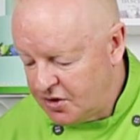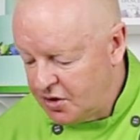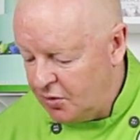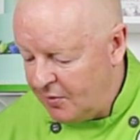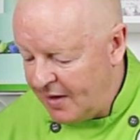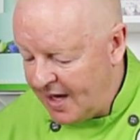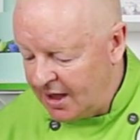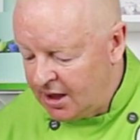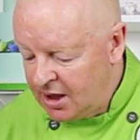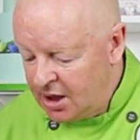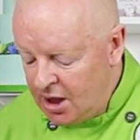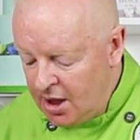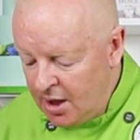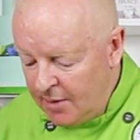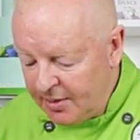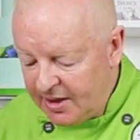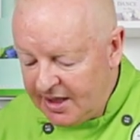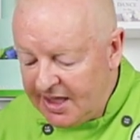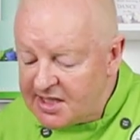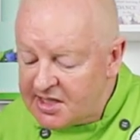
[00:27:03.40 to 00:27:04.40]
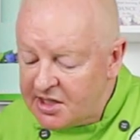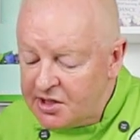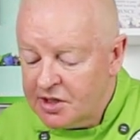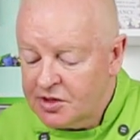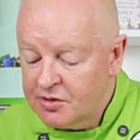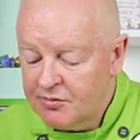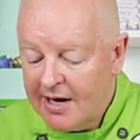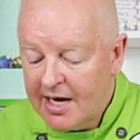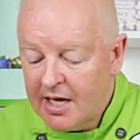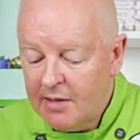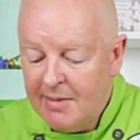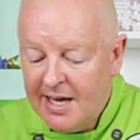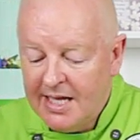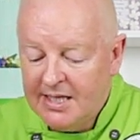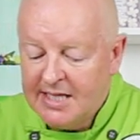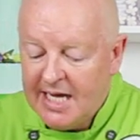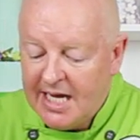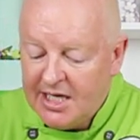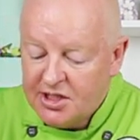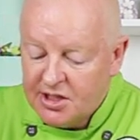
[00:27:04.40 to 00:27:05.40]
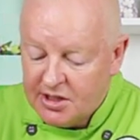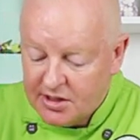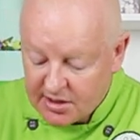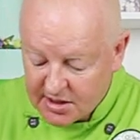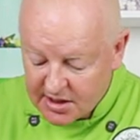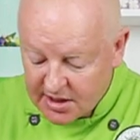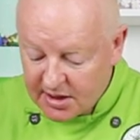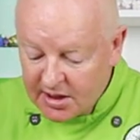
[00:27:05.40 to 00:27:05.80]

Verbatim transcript: to it. But these are just recommendations.